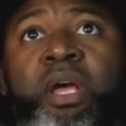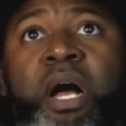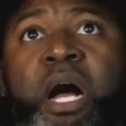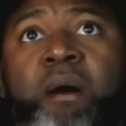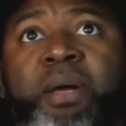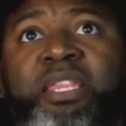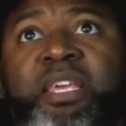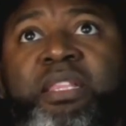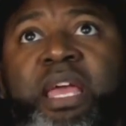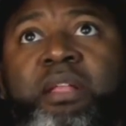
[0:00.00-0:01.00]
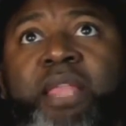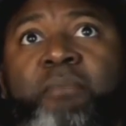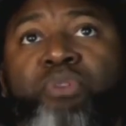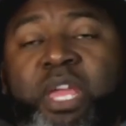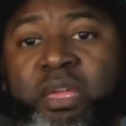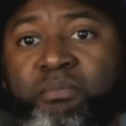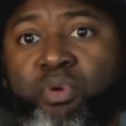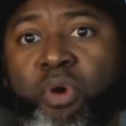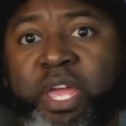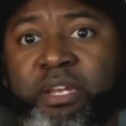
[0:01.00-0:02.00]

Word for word: Um, I think they that breaking point